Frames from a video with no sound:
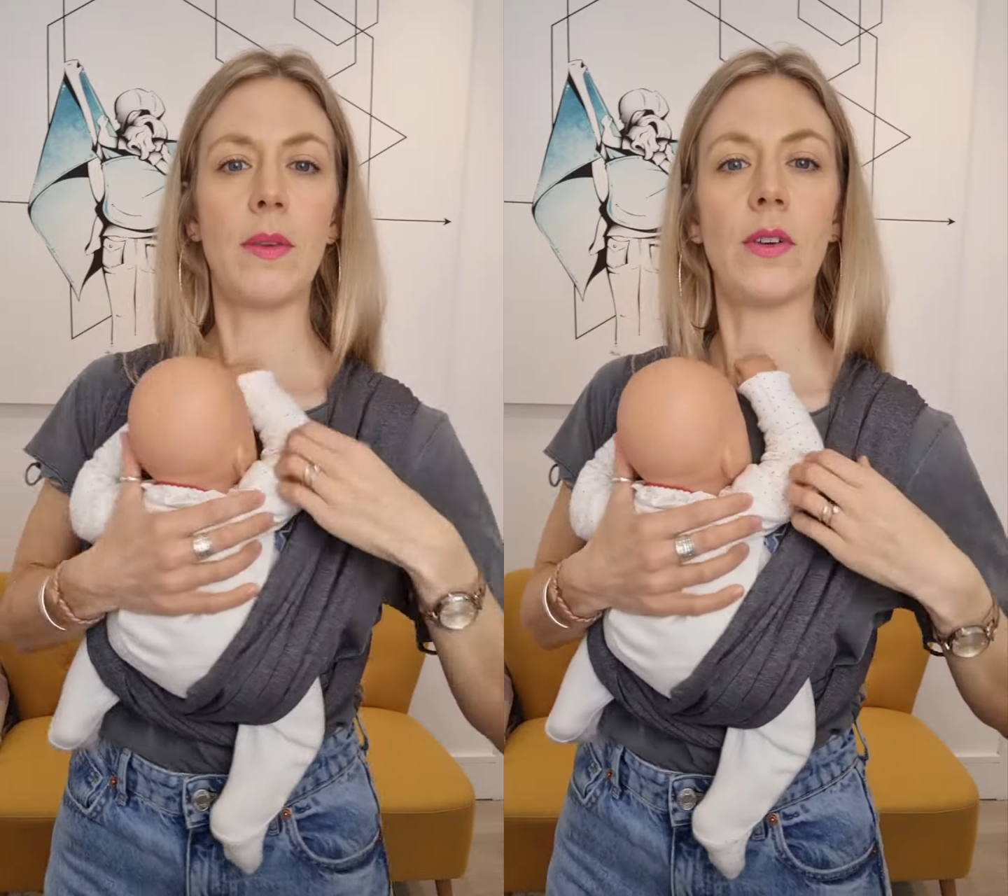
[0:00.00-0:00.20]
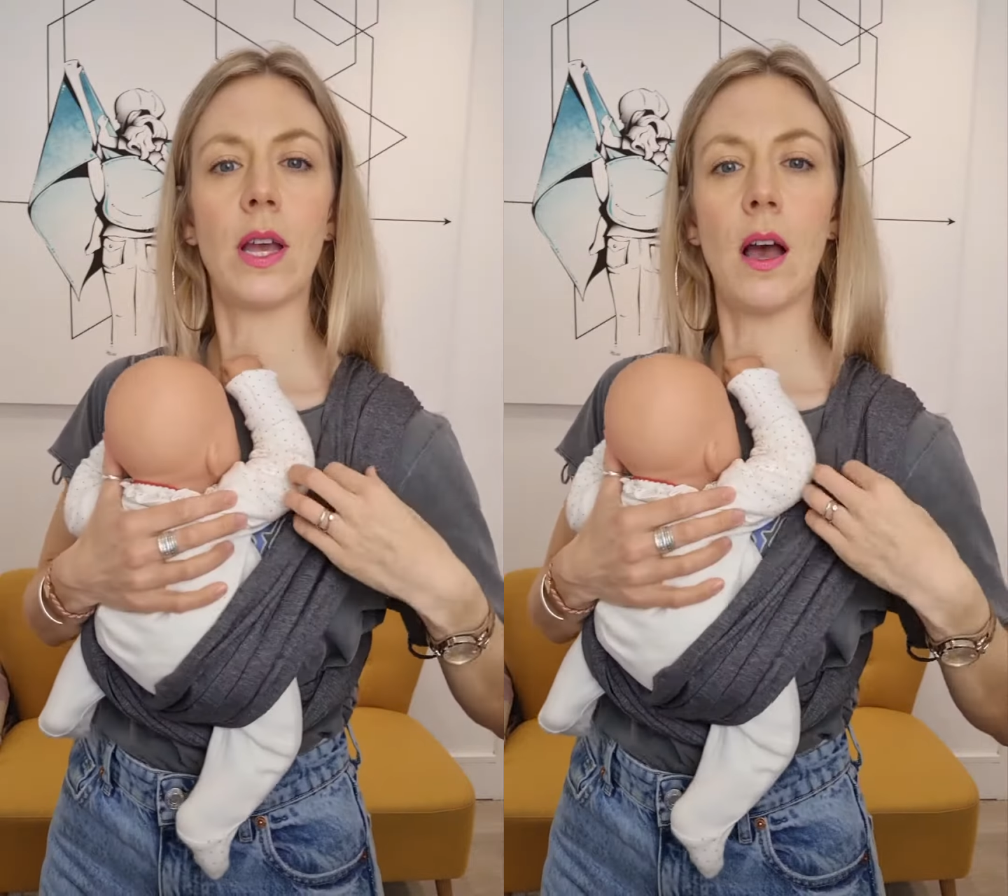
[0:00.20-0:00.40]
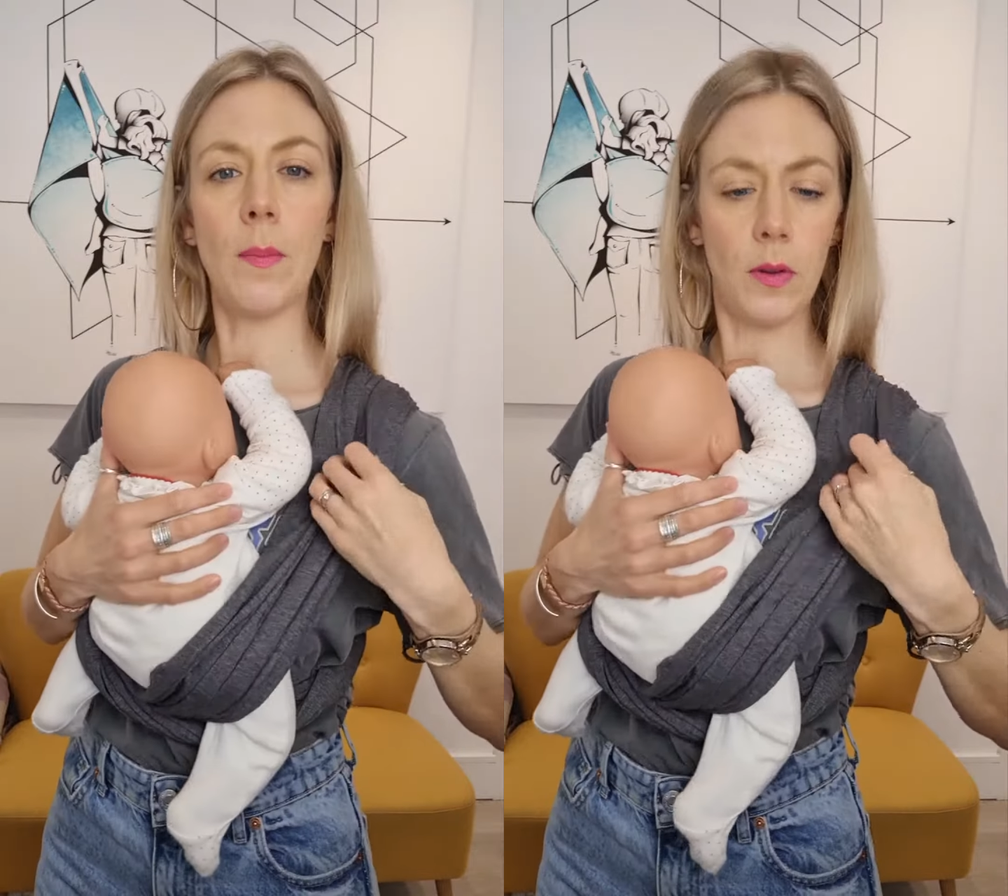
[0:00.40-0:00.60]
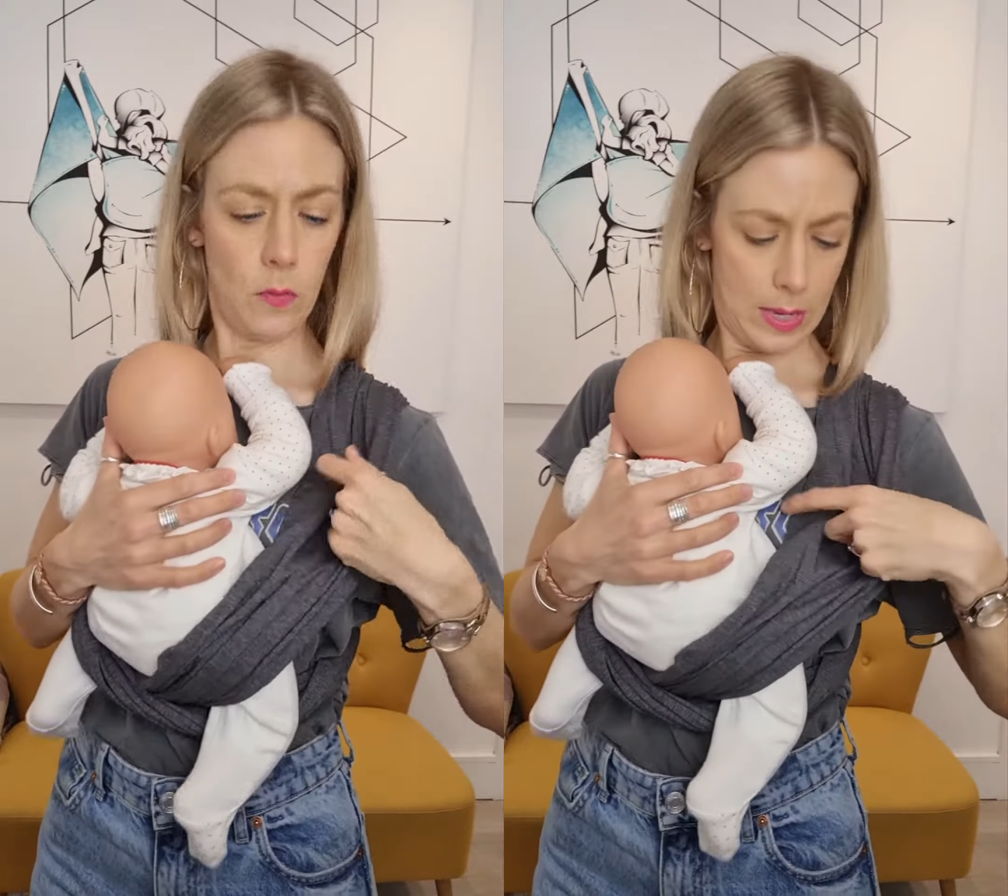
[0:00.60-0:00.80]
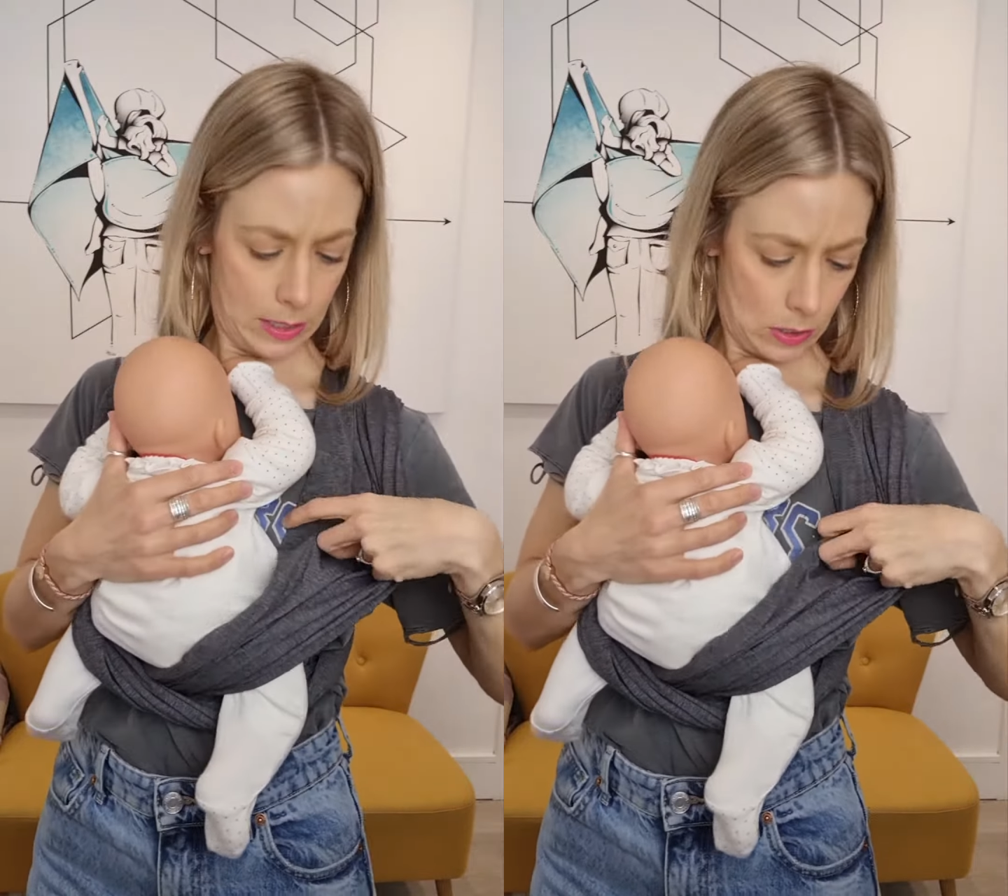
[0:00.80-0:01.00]
of a couple of
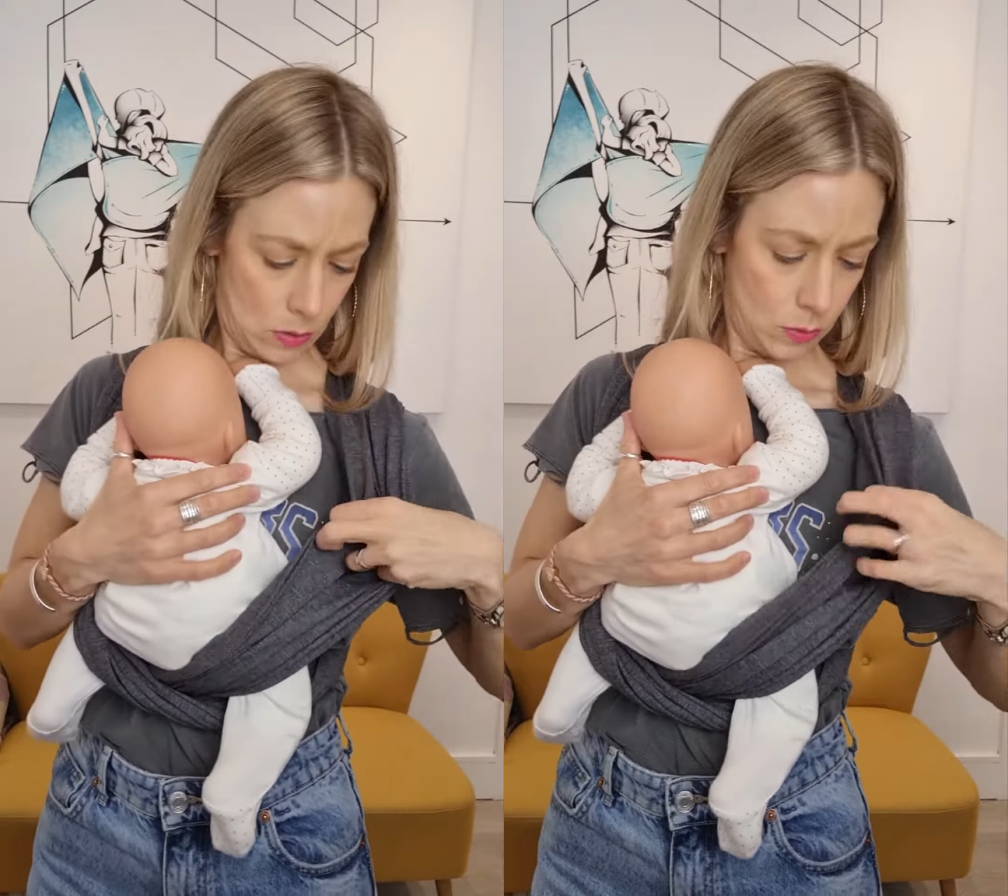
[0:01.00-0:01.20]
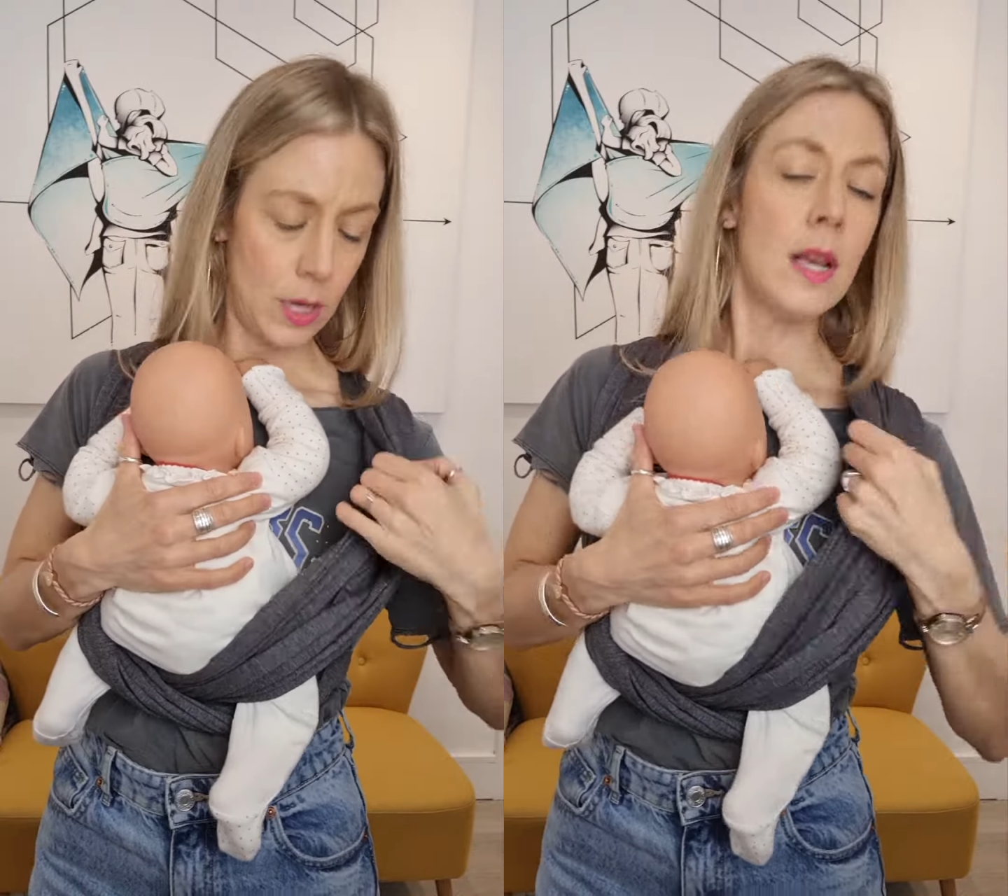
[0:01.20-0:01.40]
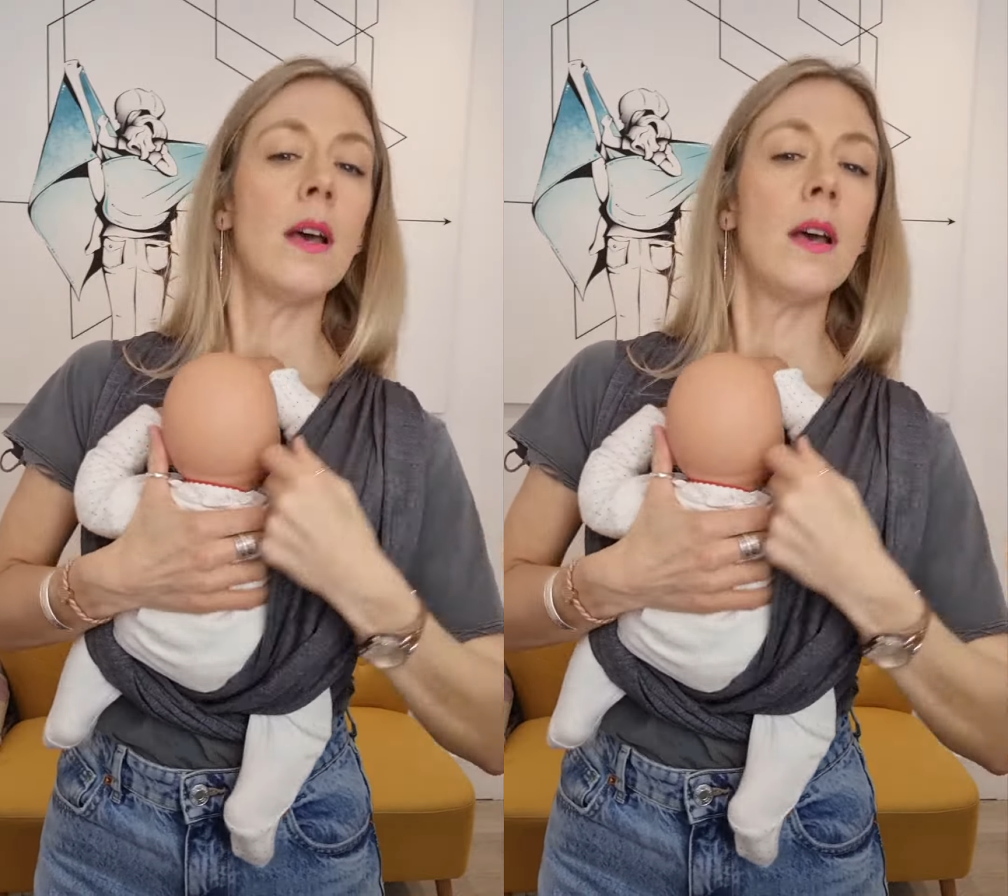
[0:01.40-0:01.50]
weeks old,